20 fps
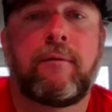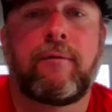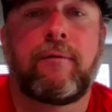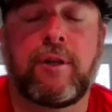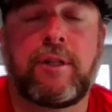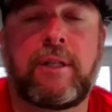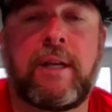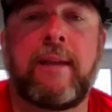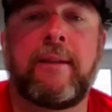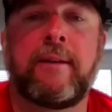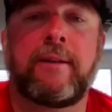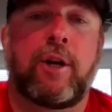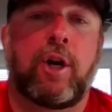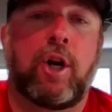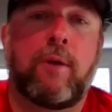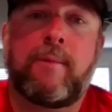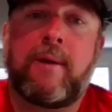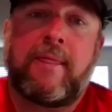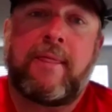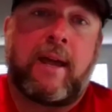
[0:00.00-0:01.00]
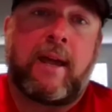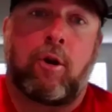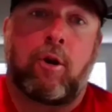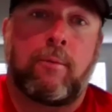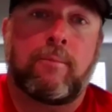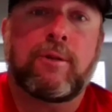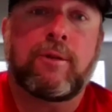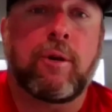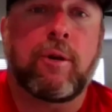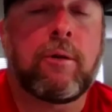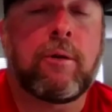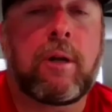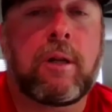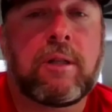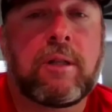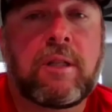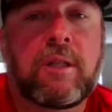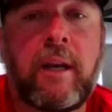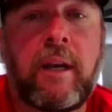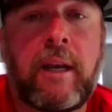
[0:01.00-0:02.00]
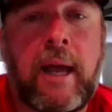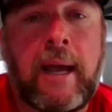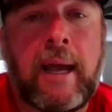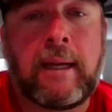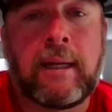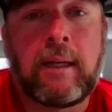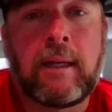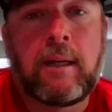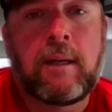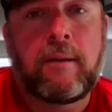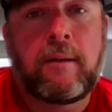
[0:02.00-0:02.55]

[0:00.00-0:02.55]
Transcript: first day of the tournament and that arm's thrown on Sunday,